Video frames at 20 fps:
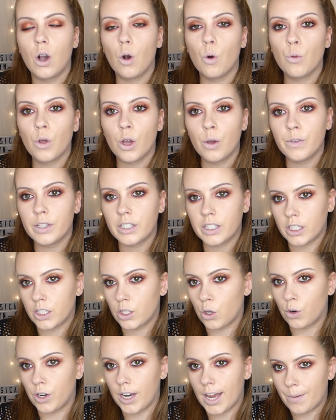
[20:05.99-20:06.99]
although this is
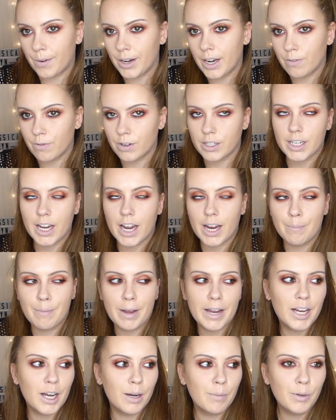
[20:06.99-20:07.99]
not now an everyday
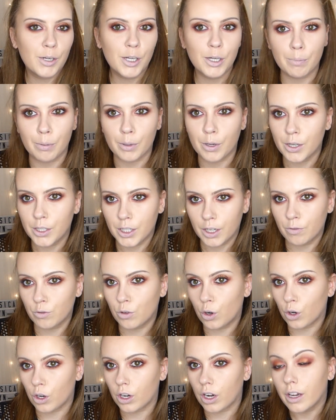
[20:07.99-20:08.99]
makeup look because
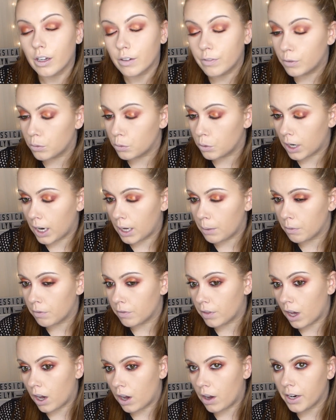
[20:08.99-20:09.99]
I've gone like full glam
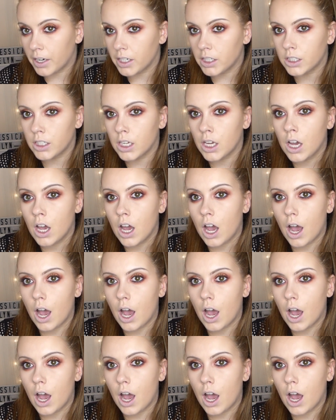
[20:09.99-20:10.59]
with the eyes,